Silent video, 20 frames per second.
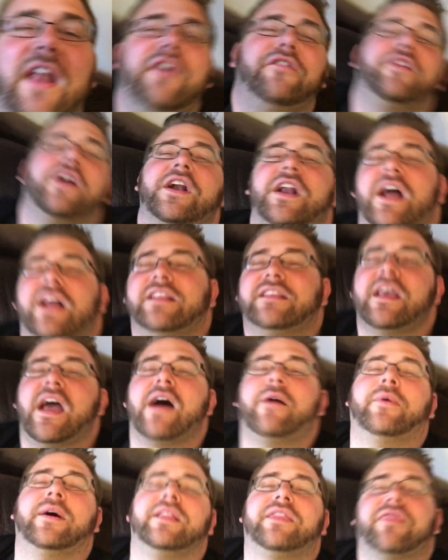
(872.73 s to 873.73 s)
And if you're not
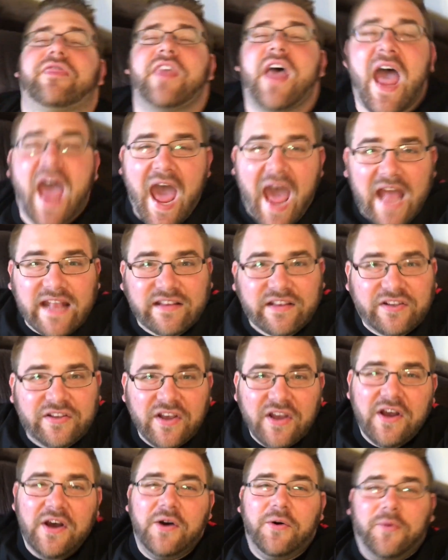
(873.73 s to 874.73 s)
down with that,
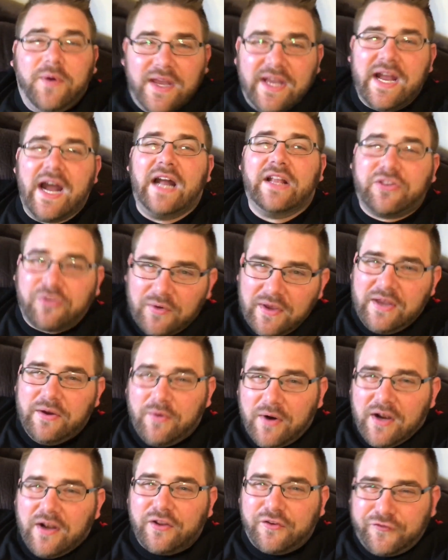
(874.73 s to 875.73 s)
we got three
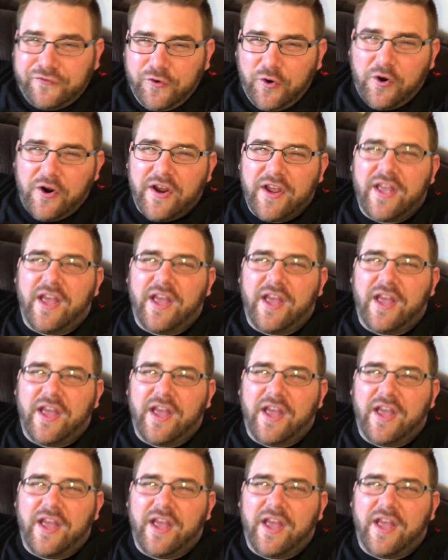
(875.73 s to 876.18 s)
words for